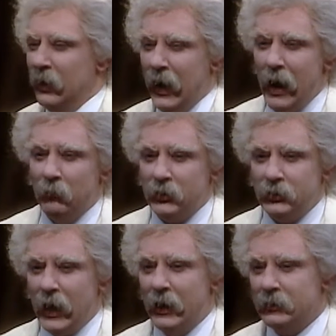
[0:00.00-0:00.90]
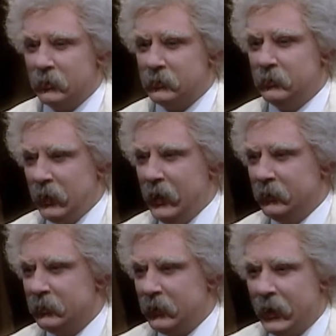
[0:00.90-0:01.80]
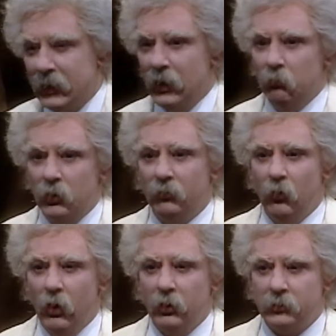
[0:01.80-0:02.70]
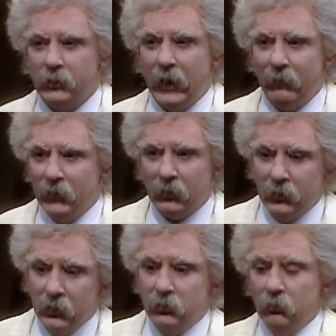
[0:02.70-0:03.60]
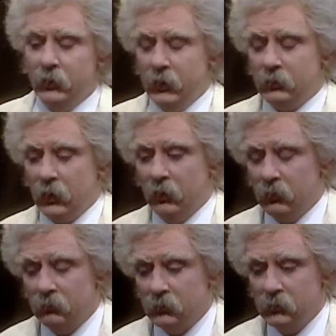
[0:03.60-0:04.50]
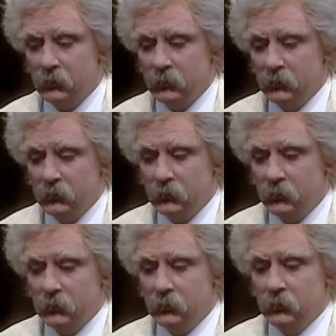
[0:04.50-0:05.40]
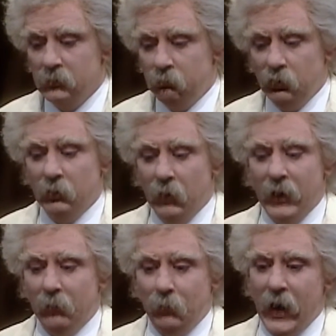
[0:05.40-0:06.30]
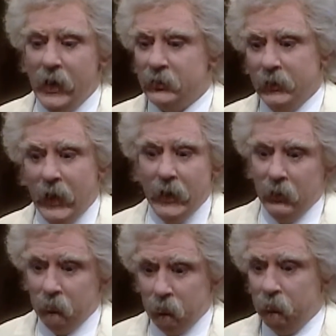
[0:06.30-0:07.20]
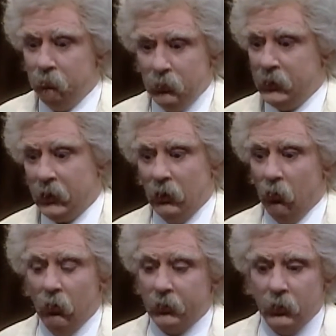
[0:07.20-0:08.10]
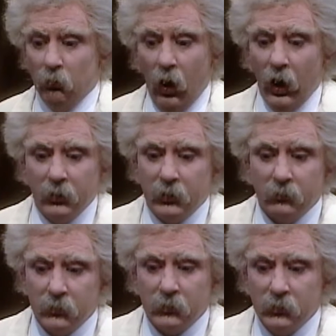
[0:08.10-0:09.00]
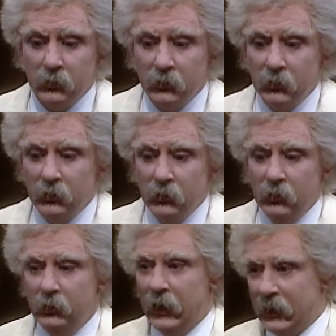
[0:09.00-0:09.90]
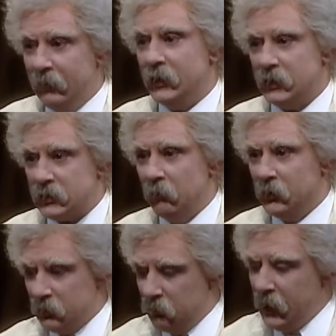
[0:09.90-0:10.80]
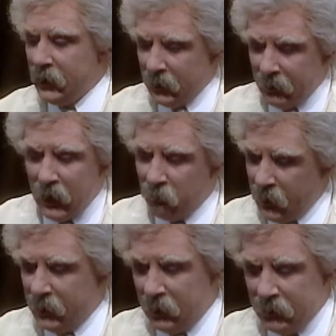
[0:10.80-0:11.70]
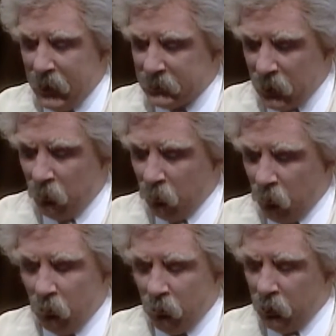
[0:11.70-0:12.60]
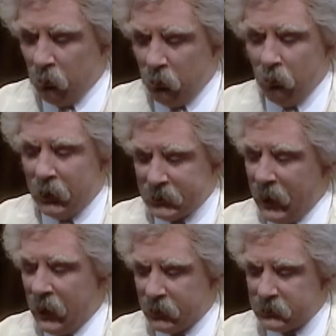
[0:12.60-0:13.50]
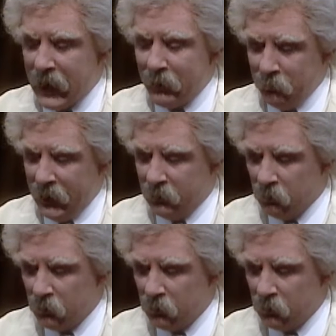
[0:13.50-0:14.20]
How much talent does it take to take a number of words that have nothing to do with each other, put them on a page in any particular order you want, and then give it to someone to read, and they read it and they say, what the hell does that mean?